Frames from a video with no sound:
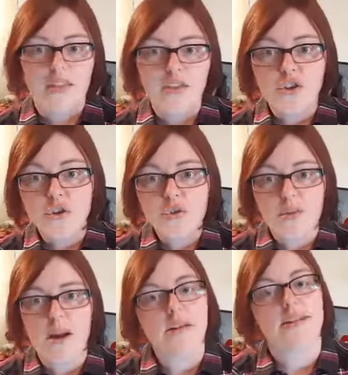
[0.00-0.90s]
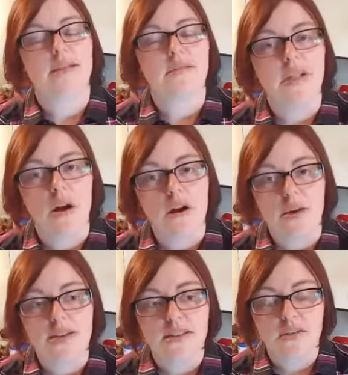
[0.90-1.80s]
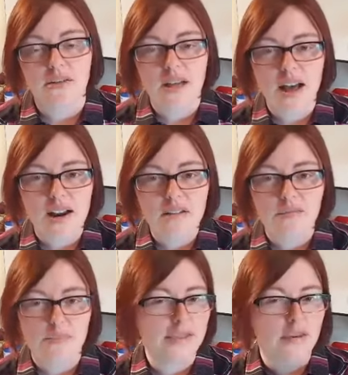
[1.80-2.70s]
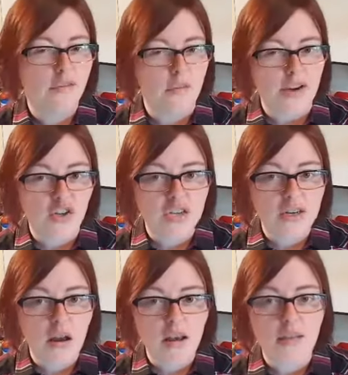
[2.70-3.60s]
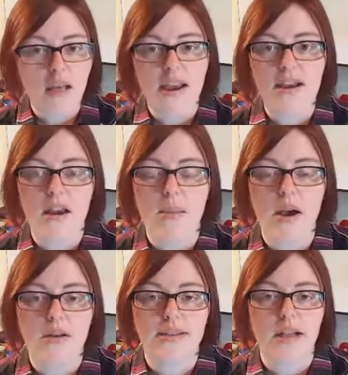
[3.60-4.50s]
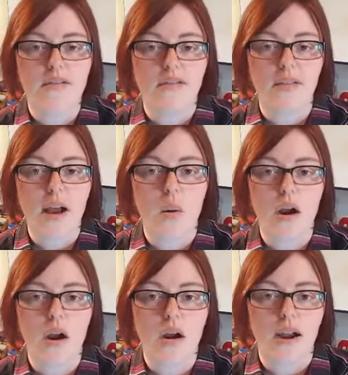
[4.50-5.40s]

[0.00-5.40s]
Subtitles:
the truth about cassava flour, because there's a lot of misinformation online about cassava flour,